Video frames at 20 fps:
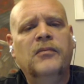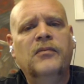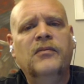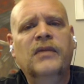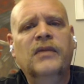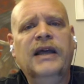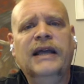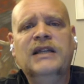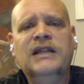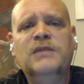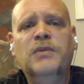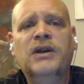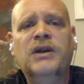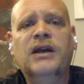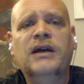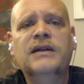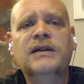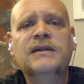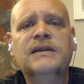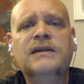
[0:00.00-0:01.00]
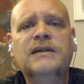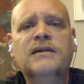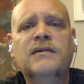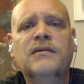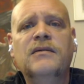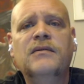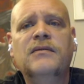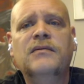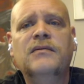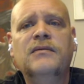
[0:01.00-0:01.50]
It's because,
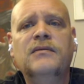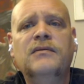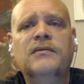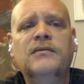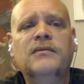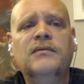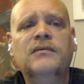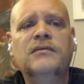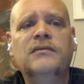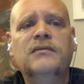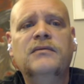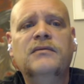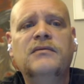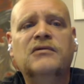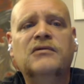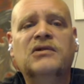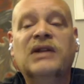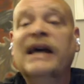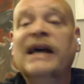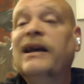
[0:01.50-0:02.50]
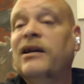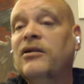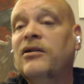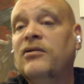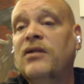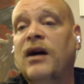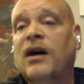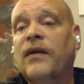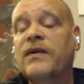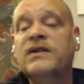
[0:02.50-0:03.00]
like it or
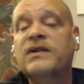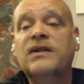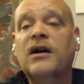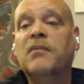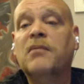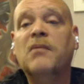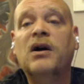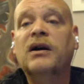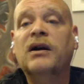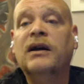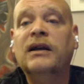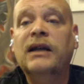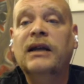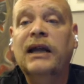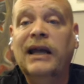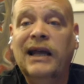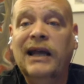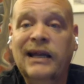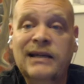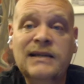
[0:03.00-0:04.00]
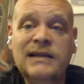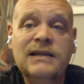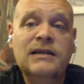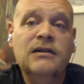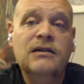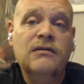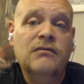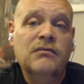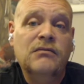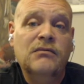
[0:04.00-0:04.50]
not, the stock market is,
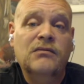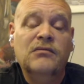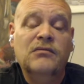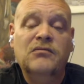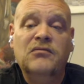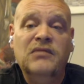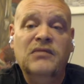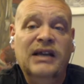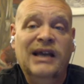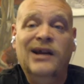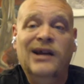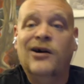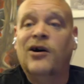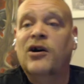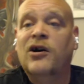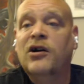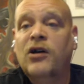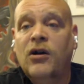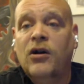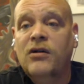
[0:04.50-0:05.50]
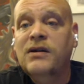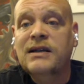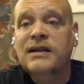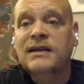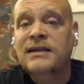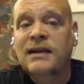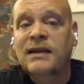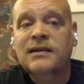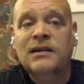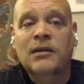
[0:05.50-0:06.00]
in our current
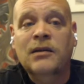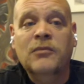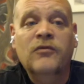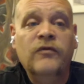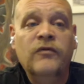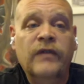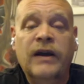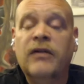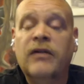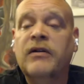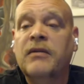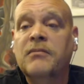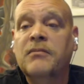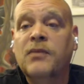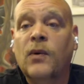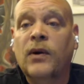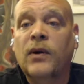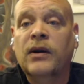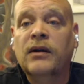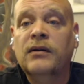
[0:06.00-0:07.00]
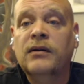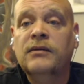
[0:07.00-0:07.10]
system, very important.